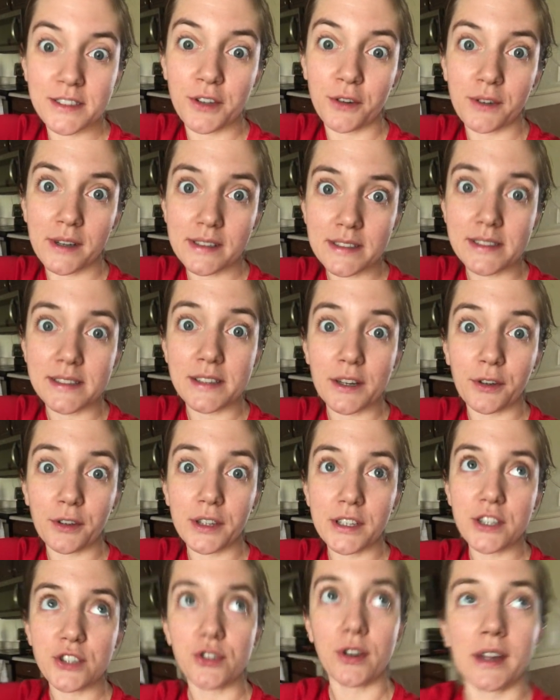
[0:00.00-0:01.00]
don't
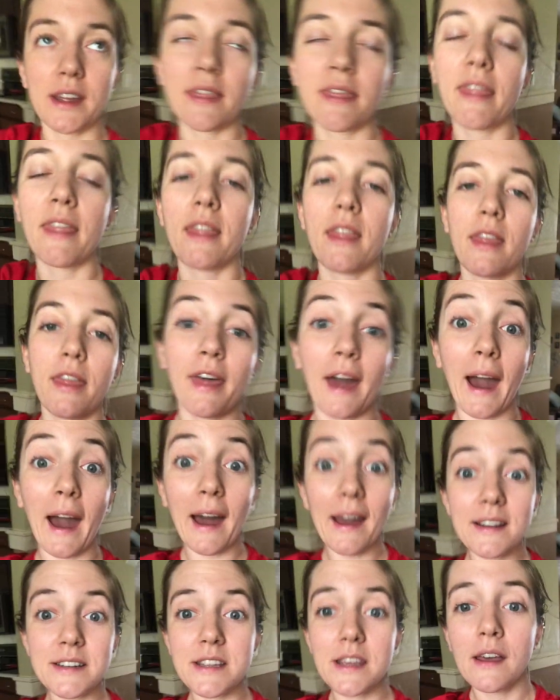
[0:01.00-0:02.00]
necessarily train
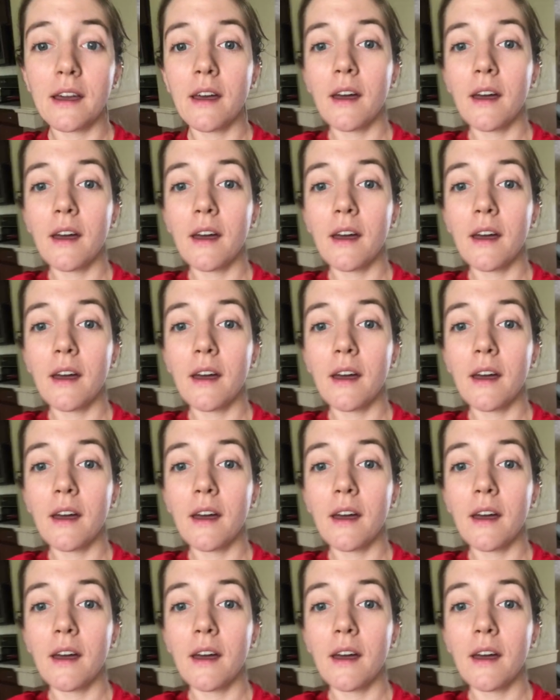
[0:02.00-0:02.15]
that.